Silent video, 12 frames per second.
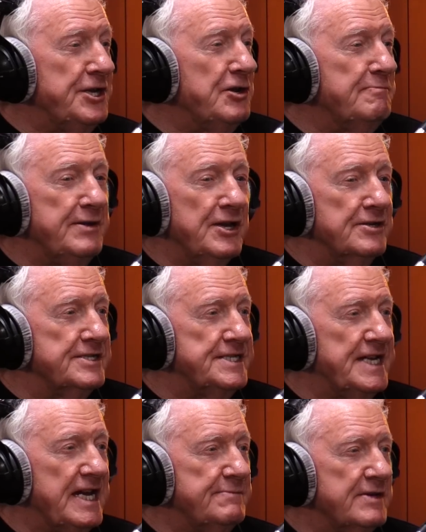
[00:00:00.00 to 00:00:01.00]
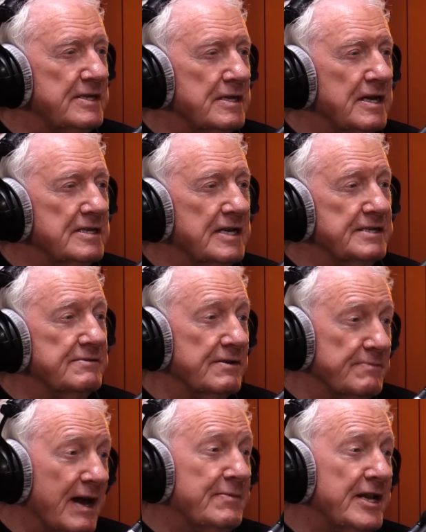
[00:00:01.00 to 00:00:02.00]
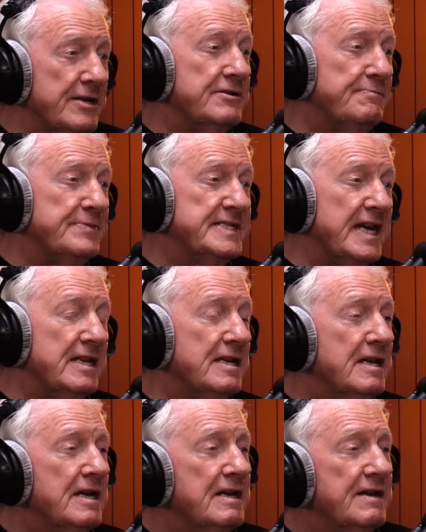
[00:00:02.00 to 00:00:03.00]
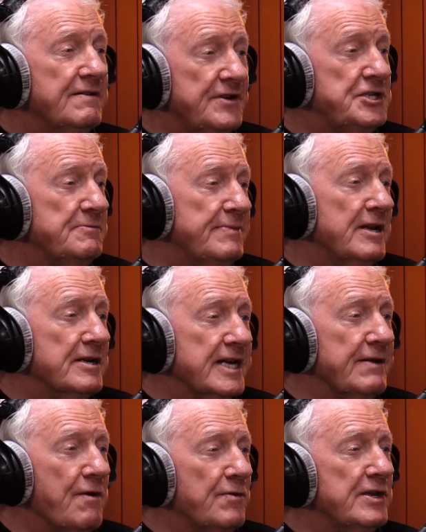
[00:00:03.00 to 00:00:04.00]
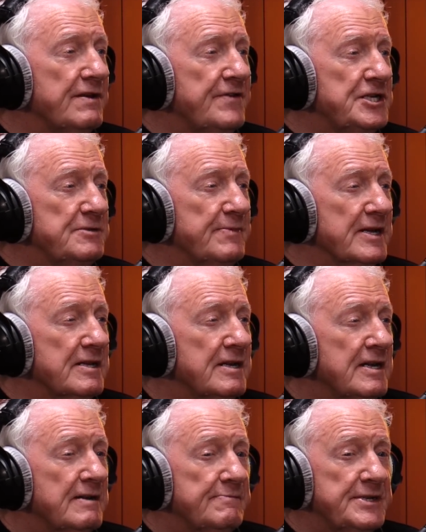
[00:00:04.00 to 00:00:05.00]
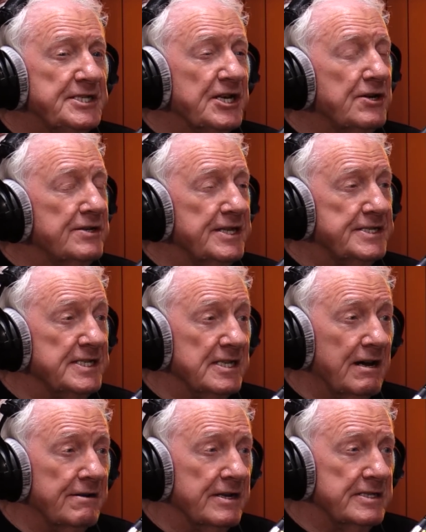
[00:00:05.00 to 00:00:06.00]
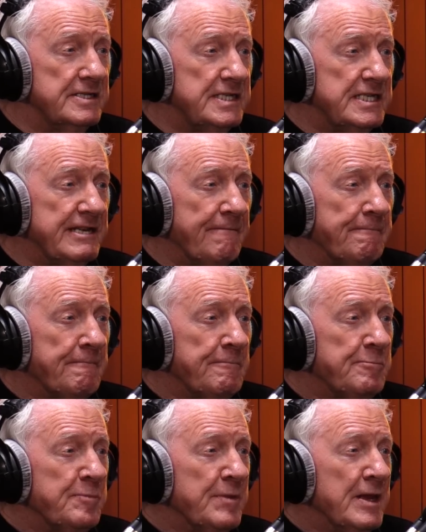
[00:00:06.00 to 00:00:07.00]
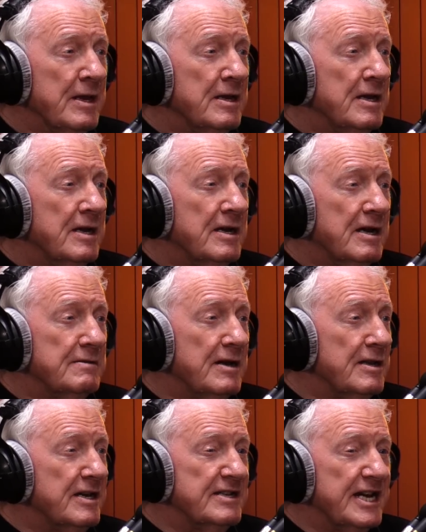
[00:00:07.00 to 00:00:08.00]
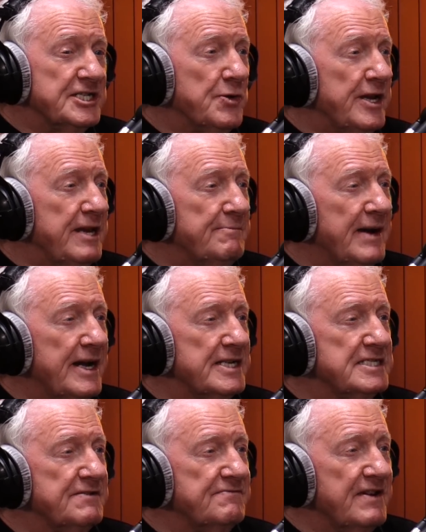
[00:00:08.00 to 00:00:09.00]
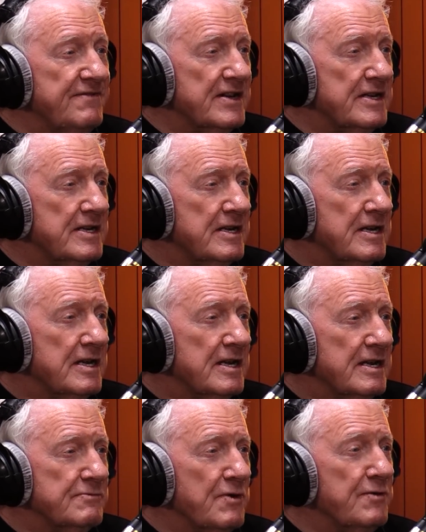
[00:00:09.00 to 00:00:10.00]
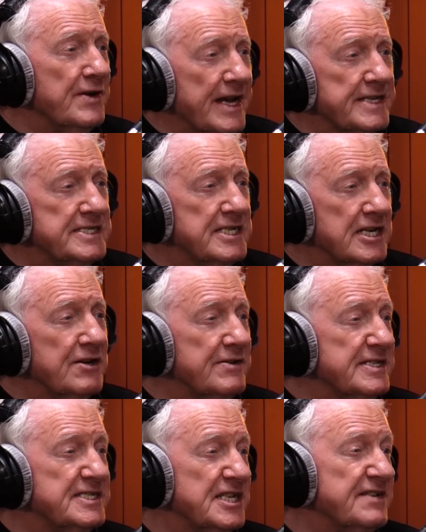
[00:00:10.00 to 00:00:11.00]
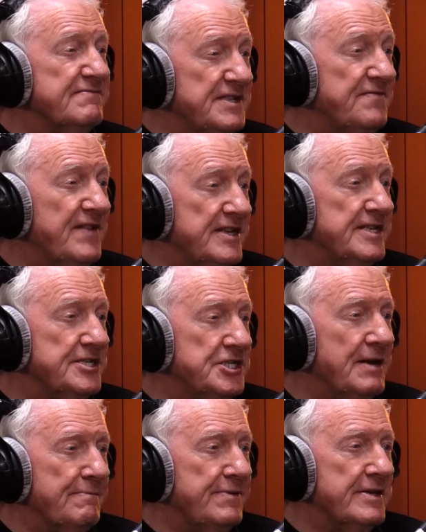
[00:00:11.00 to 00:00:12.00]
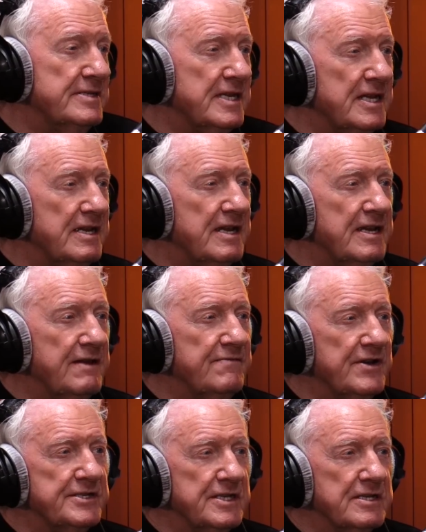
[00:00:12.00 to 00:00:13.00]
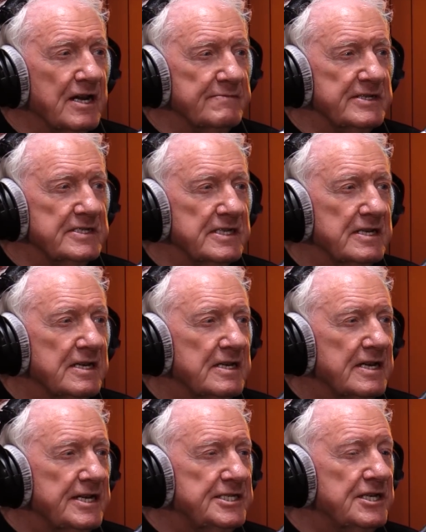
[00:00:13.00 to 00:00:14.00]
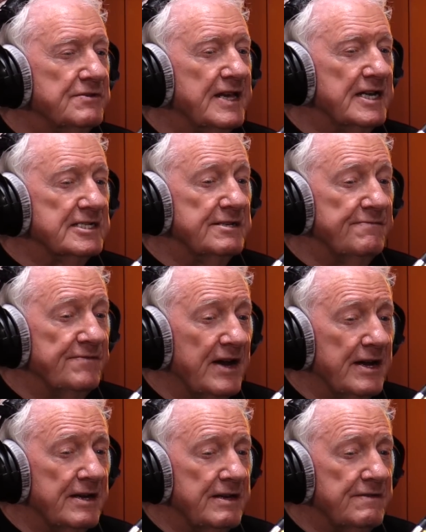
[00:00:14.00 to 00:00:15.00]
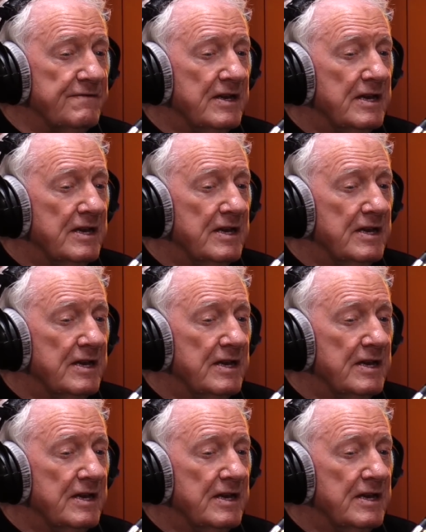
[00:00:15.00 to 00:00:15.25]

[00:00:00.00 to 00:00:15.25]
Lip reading: new beyond attainment. And I mean, 100%. Fisherville, okay, we won at Fisherville, but to go on the St. Lawrence, along like 20 miles of river, we were asked to go as sort of defending champions, in inverted commas, in 2005,